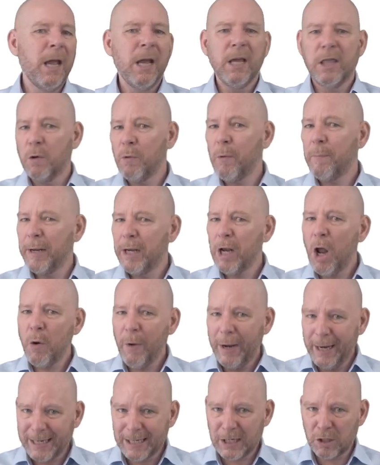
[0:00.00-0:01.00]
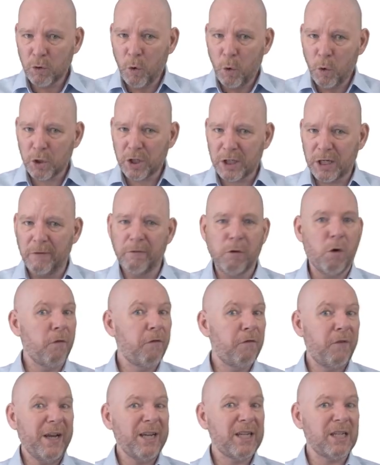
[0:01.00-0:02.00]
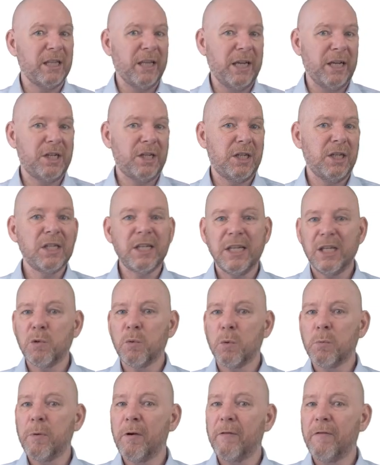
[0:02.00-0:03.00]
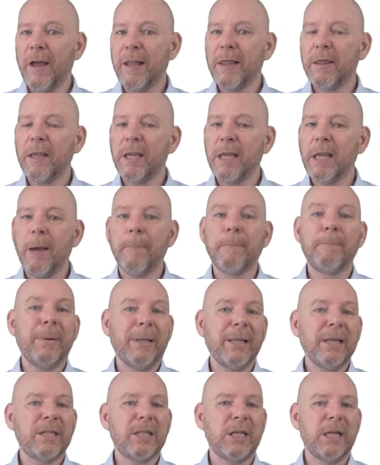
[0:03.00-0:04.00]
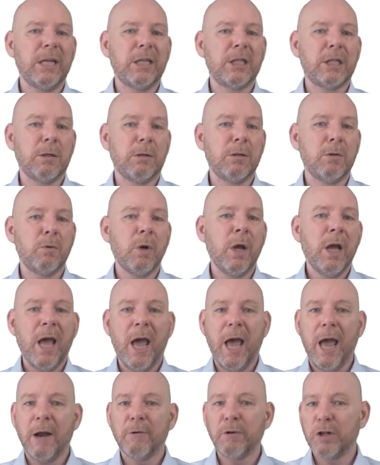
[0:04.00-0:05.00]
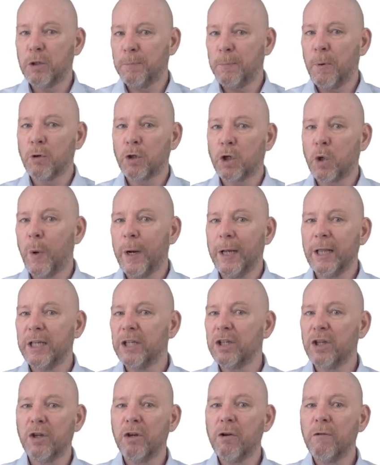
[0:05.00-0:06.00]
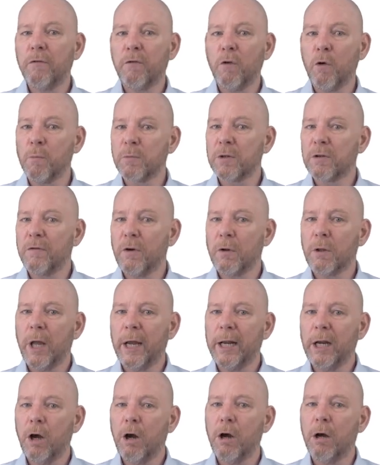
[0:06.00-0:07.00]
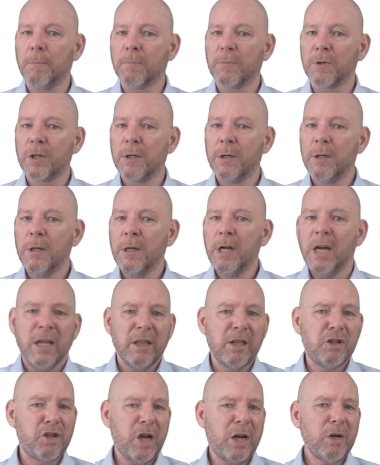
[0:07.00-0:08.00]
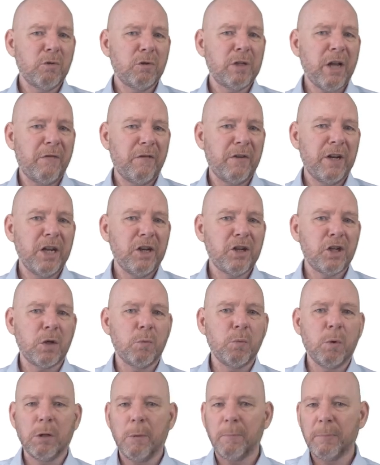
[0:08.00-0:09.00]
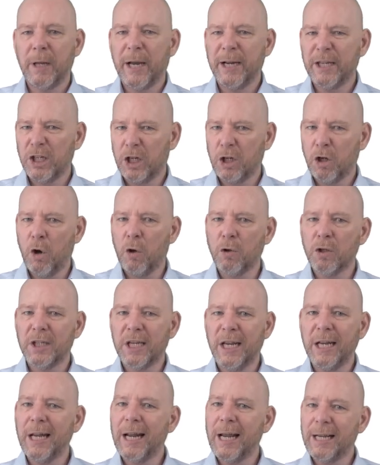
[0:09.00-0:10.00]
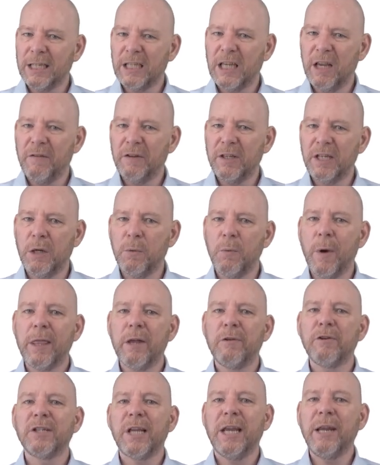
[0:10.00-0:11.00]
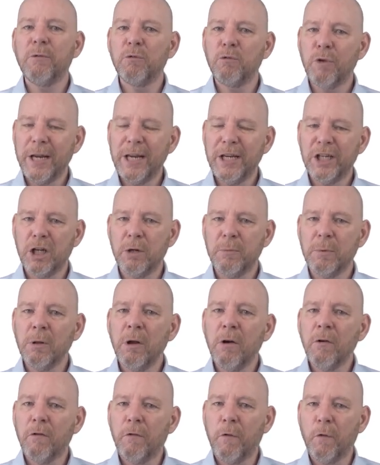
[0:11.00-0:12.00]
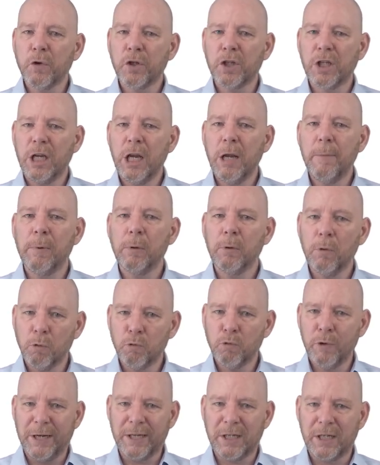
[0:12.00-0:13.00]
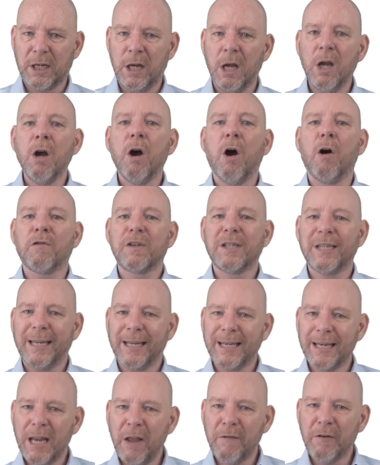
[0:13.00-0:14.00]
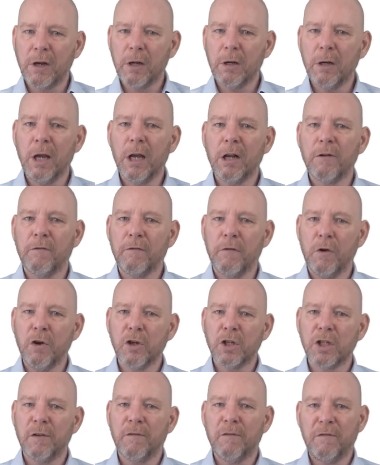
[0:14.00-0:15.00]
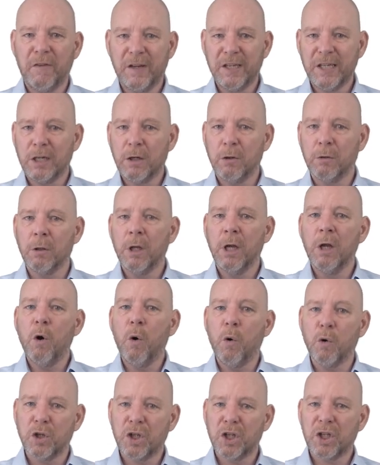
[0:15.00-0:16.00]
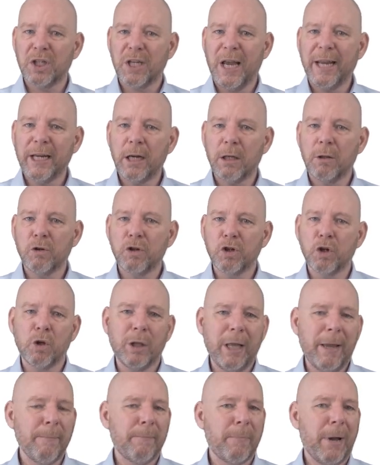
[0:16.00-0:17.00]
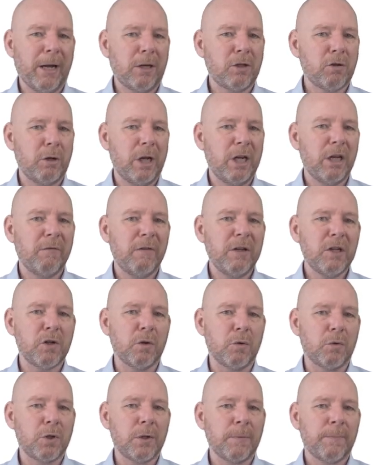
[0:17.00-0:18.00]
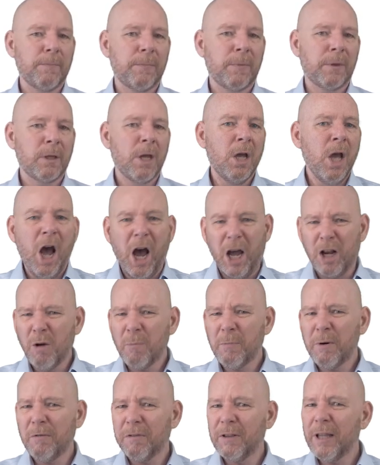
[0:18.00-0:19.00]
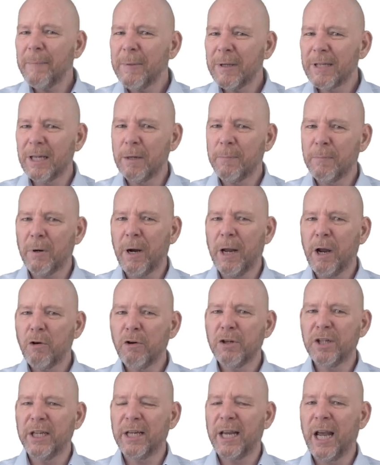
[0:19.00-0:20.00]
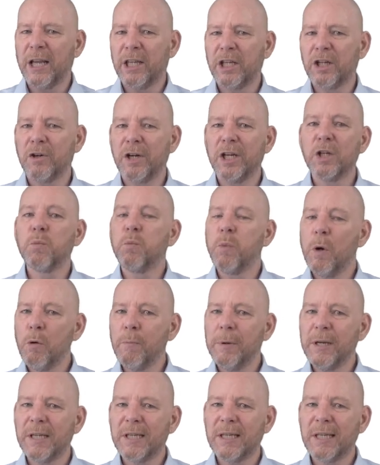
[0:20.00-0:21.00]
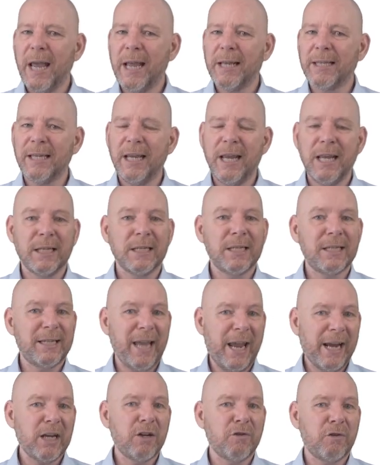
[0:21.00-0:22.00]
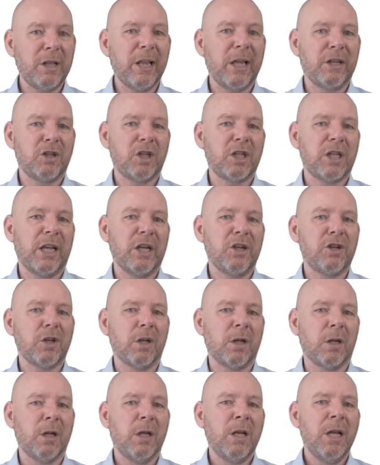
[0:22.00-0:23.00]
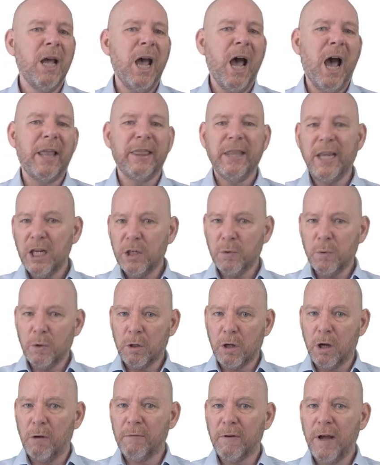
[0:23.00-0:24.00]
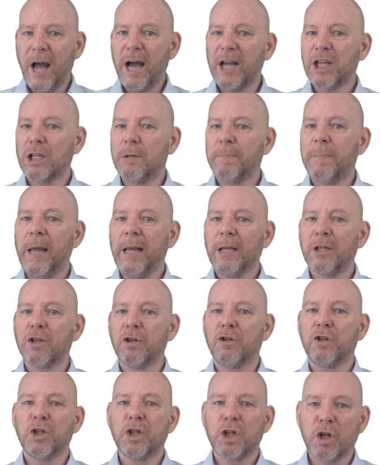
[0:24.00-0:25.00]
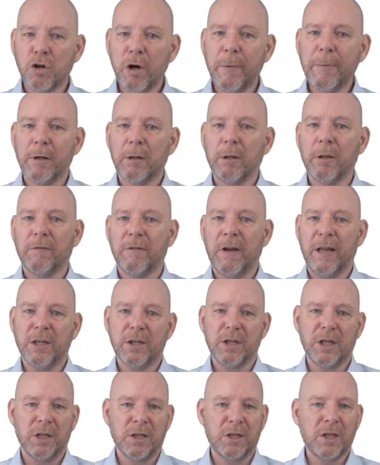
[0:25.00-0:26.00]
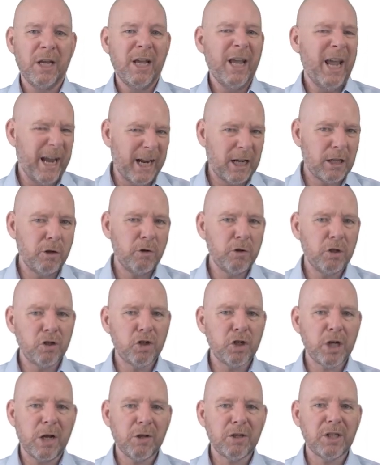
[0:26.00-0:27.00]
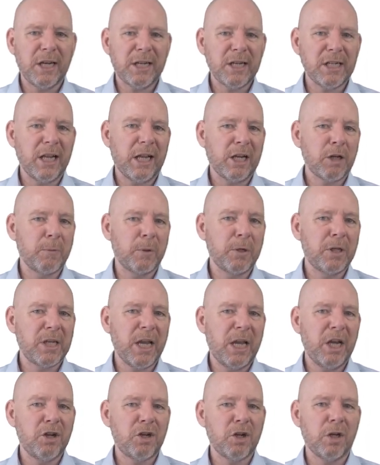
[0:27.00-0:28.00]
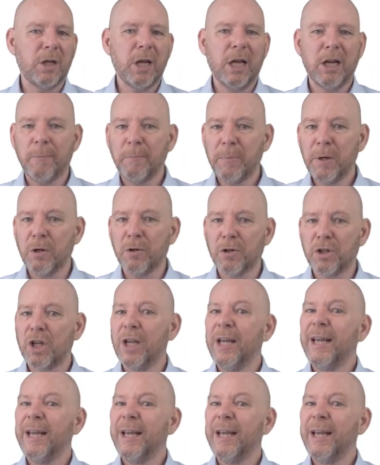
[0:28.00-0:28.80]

There will be no exhaustive or fixed list, as this would prevent the ability to respond quickly to new forms of online harms. The general definition will apply to content and activity where there is a reasonable, foreseeable risk of significant adverse physical or psychological impact on individuals. A number of limited priority categories will be set in secondary legislation, and these will cover aspects such as criminal offences, including child sexual exploitation and abuse,